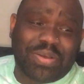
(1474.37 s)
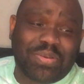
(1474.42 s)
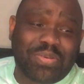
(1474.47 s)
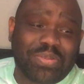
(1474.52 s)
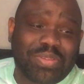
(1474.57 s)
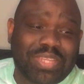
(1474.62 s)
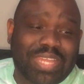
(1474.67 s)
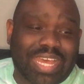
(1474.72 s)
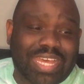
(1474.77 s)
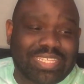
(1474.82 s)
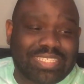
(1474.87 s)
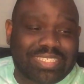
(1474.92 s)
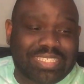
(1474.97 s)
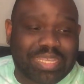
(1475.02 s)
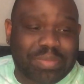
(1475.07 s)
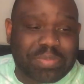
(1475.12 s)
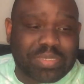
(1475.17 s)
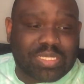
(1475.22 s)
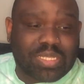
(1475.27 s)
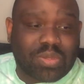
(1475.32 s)
oh, you guys, this
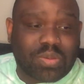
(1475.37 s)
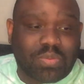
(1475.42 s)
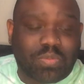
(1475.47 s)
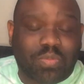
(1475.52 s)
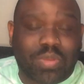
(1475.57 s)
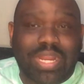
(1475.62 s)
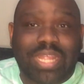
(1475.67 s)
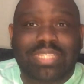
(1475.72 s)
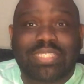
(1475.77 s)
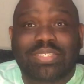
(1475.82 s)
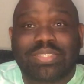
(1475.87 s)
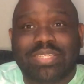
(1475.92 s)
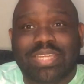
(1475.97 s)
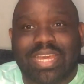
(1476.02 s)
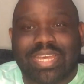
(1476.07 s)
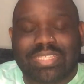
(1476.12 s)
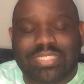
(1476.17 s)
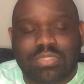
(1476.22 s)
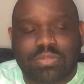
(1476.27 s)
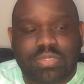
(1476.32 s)
episode. When I tell you
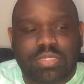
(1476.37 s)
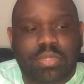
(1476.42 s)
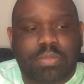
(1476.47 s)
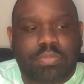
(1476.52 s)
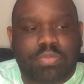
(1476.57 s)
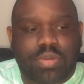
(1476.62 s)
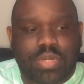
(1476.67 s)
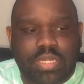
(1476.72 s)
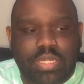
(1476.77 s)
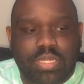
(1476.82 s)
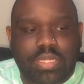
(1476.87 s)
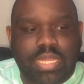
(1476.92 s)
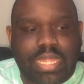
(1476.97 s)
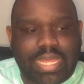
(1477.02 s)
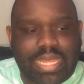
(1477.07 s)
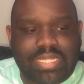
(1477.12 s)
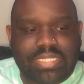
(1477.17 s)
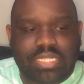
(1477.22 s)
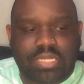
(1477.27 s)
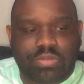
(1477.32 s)
guys, this was a pretty, like
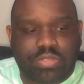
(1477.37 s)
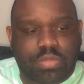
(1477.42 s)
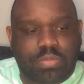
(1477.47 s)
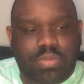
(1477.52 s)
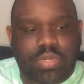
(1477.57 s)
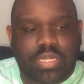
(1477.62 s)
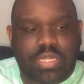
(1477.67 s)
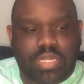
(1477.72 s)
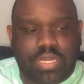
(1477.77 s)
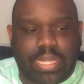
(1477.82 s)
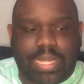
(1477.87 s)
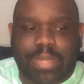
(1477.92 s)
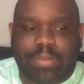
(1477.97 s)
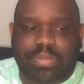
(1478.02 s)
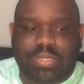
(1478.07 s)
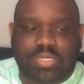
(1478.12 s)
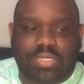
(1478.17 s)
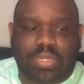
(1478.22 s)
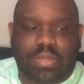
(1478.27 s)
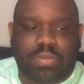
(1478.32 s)
I said, it was a pretty good
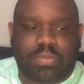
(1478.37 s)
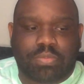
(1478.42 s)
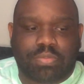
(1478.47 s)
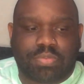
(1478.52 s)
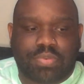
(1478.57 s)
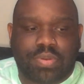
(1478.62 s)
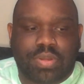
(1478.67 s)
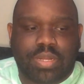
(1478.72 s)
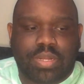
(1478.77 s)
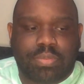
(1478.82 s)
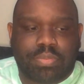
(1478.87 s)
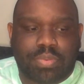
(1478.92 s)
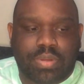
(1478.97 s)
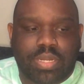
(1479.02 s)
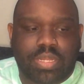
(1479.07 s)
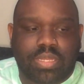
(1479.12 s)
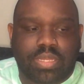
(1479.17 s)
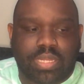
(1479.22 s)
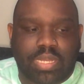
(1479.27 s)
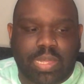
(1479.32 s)
episode. Pretty, pretty
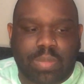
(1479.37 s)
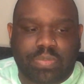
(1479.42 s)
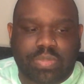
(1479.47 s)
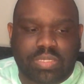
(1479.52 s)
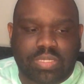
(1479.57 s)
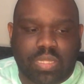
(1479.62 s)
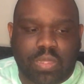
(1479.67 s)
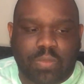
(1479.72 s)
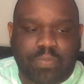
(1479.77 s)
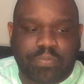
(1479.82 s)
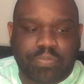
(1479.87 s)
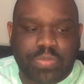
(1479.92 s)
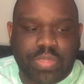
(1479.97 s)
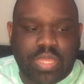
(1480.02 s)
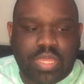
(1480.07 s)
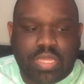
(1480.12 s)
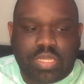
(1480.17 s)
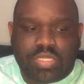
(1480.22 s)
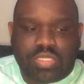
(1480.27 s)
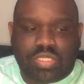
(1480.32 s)
good episode.
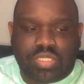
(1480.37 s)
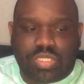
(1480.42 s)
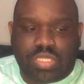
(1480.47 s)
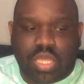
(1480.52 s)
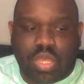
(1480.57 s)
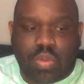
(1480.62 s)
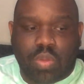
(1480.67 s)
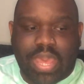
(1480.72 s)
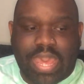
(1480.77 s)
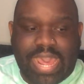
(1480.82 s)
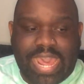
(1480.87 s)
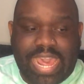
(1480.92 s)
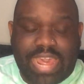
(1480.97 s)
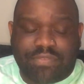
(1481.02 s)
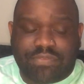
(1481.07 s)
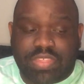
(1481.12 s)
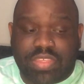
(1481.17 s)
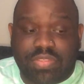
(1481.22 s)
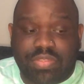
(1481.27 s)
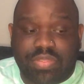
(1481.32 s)
So
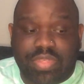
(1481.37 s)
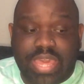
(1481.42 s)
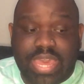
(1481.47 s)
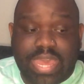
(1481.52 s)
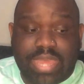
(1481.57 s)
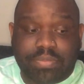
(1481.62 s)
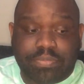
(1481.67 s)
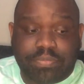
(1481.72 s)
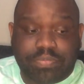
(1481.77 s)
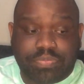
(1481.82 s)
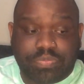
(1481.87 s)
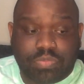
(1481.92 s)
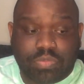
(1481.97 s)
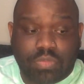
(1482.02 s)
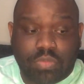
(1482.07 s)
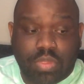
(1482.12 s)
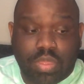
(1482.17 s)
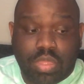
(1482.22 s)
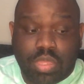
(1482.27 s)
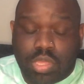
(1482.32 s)
after that,
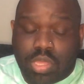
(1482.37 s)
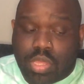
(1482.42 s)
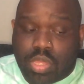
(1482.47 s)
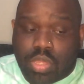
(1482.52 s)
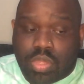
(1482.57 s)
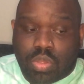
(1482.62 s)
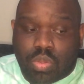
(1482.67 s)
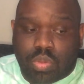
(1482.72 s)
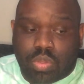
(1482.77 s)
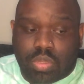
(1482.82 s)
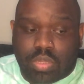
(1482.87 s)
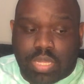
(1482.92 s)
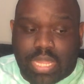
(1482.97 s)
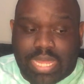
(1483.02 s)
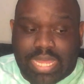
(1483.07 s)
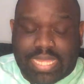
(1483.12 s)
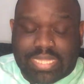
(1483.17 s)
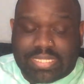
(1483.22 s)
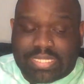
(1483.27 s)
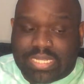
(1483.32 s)

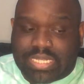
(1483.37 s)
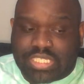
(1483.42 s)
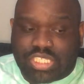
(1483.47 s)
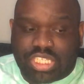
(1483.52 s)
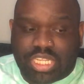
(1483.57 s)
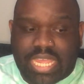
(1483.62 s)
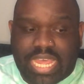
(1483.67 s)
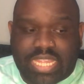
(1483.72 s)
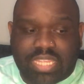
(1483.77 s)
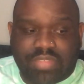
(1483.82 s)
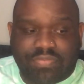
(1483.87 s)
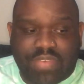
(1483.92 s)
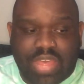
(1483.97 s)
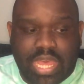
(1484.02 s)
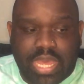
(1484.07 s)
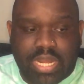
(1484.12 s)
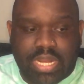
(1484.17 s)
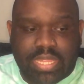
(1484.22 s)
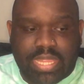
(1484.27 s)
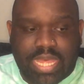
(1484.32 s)
like I said, she got the five
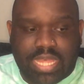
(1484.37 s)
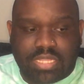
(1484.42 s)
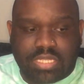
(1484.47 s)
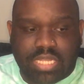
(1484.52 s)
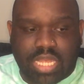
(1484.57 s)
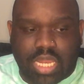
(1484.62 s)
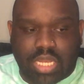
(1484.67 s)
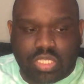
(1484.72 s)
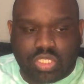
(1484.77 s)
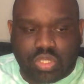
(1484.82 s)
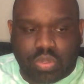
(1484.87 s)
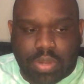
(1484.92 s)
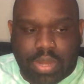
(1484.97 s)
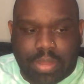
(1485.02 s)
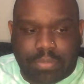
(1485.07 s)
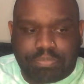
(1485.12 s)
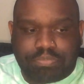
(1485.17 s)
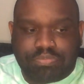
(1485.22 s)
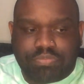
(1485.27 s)
hundred thousand dollars, right?